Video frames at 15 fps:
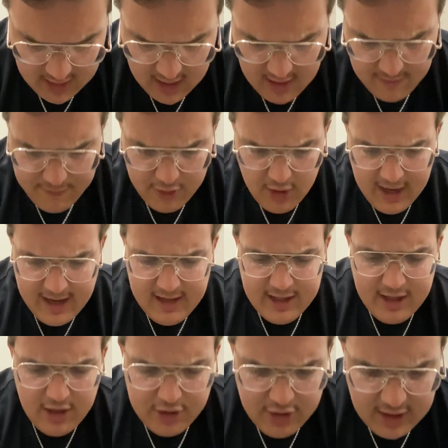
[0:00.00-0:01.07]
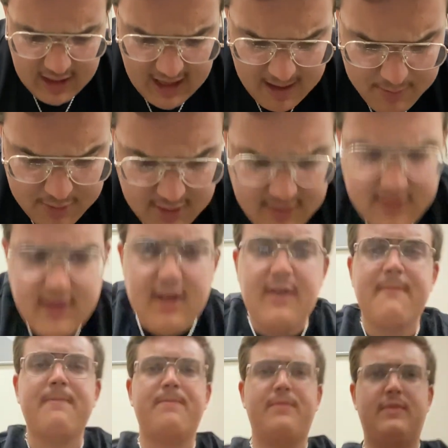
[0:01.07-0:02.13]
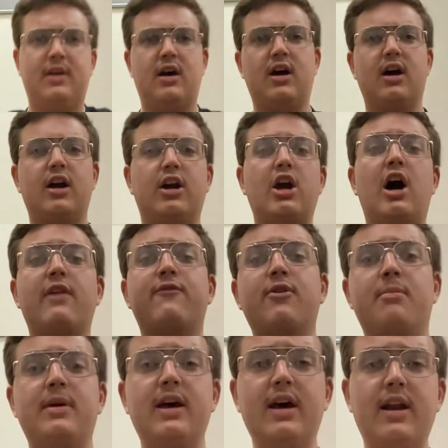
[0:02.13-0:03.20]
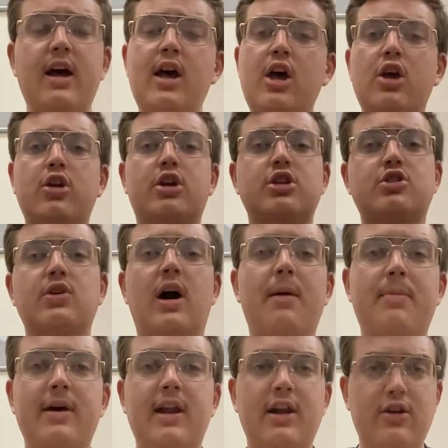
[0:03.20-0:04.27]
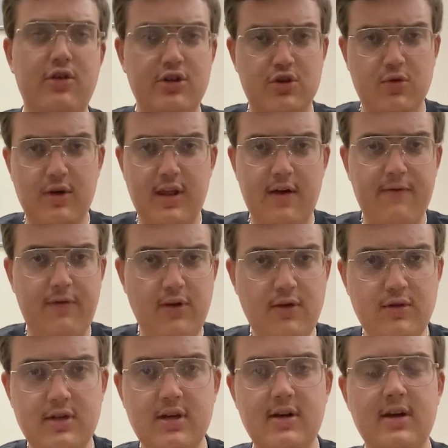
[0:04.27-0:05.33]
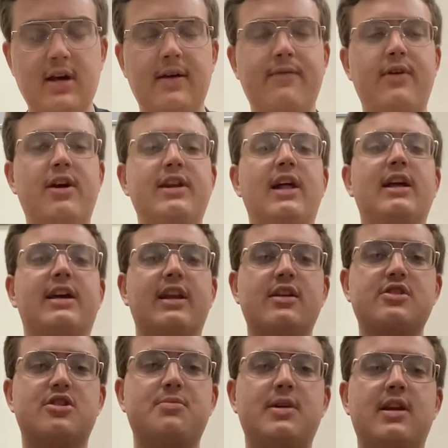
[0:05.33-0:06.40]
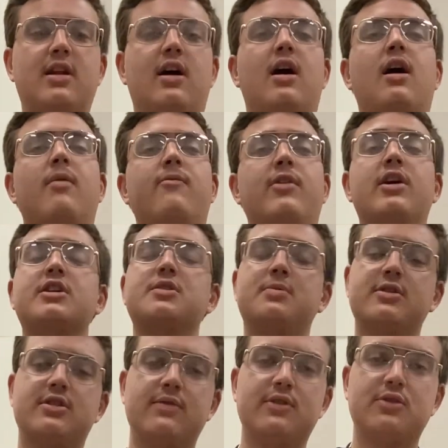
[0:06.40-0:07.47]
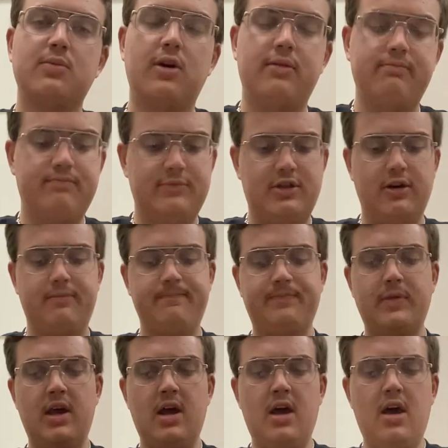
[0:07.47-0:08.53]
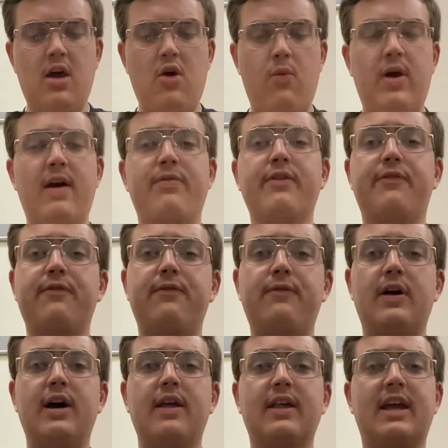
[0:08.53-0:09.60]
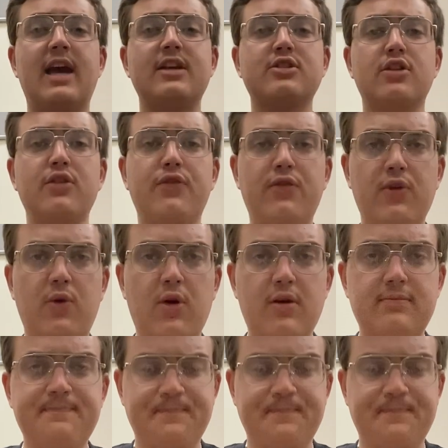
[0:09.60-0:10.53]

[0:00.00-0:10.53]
if you're handling it on your lap or anything, God forbid, you could drop it and you destroy that flute. A very delicate instrument, very expensive as well. So we have the case on the floor.